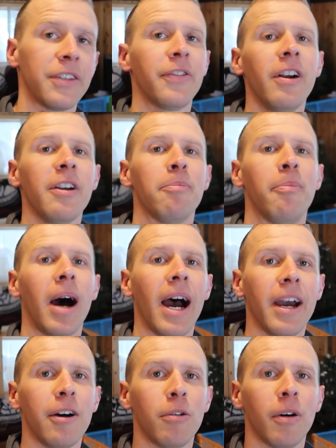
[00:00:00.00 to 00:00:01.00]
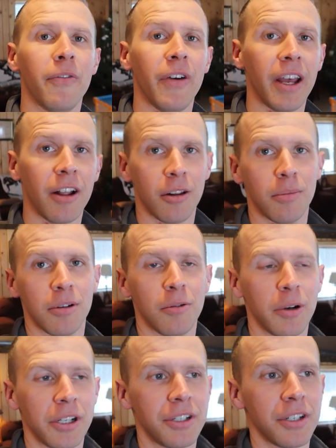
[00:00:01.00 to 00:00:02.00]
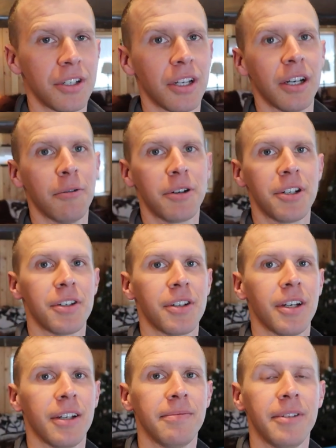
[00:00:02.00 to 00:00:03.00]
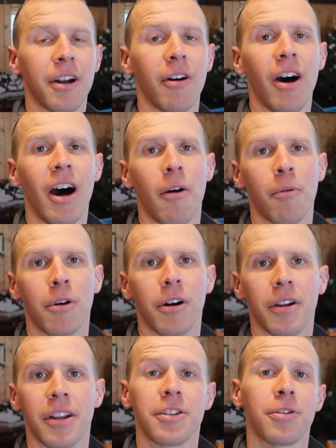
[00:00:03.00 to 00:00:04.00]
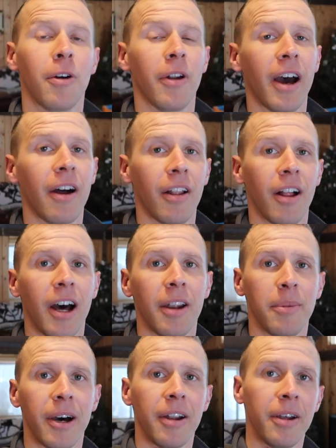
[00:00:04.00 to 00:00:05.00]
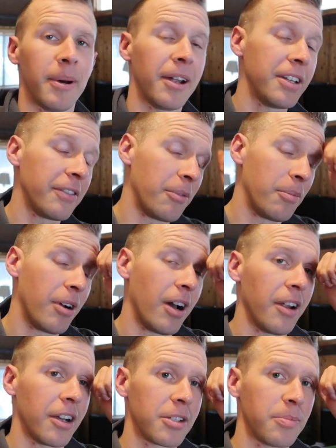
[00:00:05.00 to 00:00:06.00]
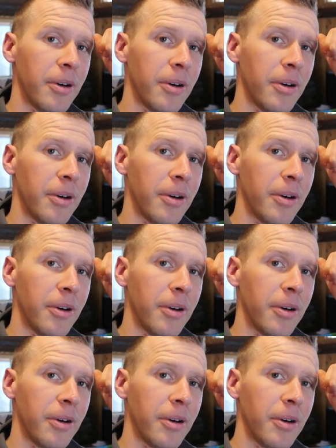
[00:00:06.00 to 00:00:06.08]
it's very bioavailable, which is a which is a you know hot word that's thrown out a lot about about different products.